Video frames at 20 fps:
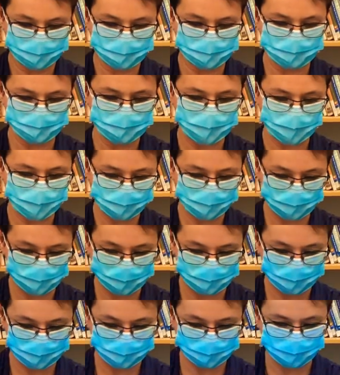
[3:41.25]
So now that
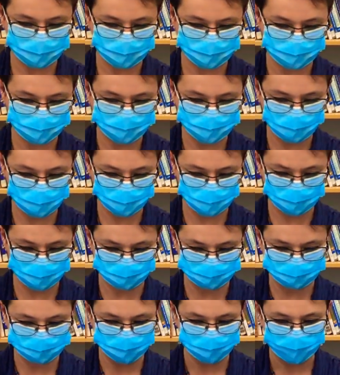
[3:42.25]
we've got our
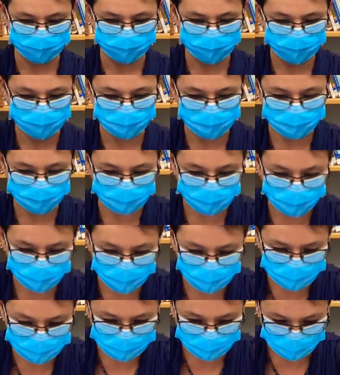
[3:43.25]
page
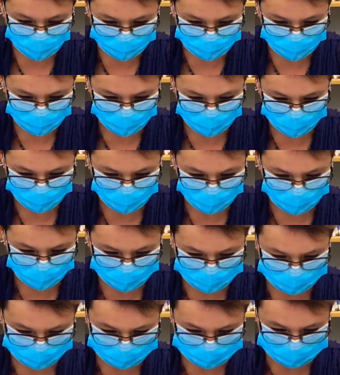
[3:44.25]
lined up
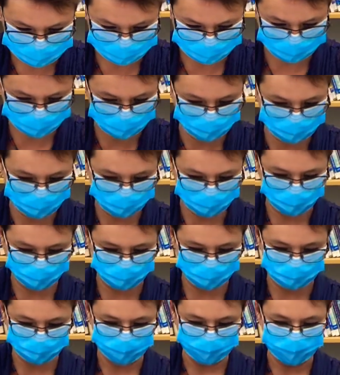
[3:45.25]
with our starting point,
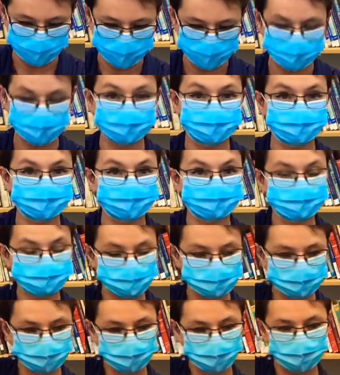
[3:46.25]
we need to
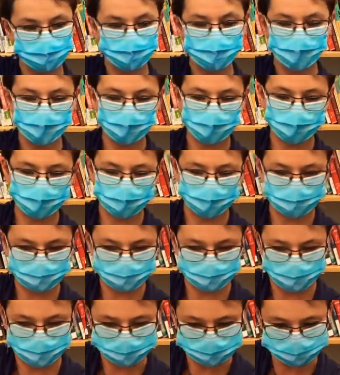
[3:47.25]
know where our
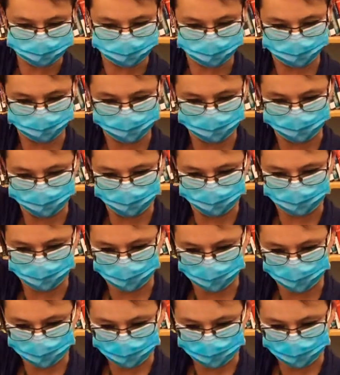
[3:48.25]
folds are going to be made.